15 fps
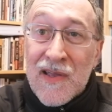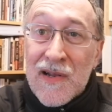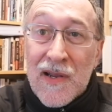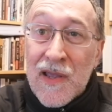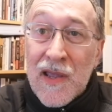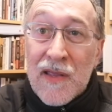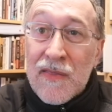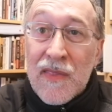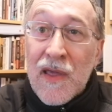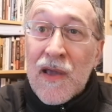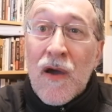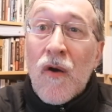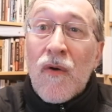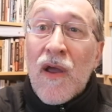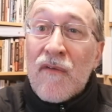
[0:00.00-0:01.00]
It'll it, they
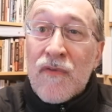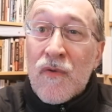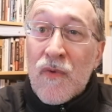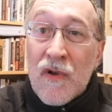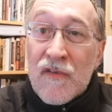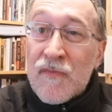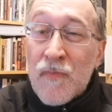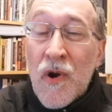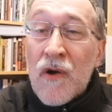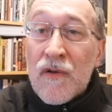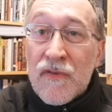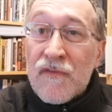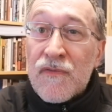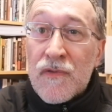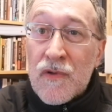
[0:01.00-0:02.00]
go everywhere. It's part
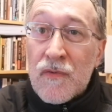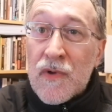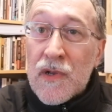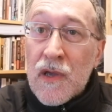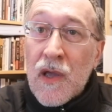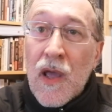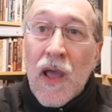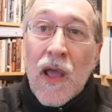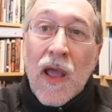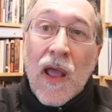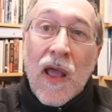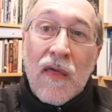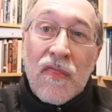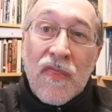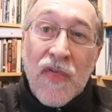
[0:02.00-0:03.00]
of the fluid,
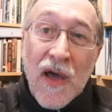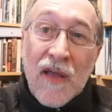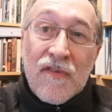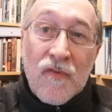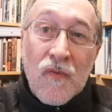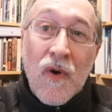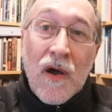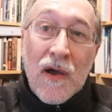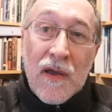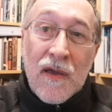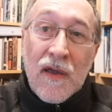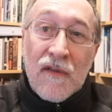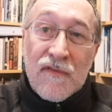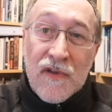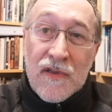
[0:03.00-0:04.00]
and that's why
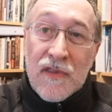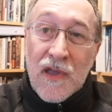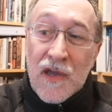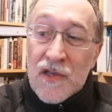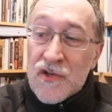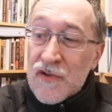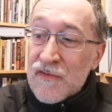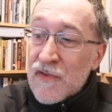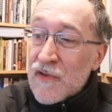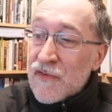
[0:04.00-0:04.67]
it's contagious.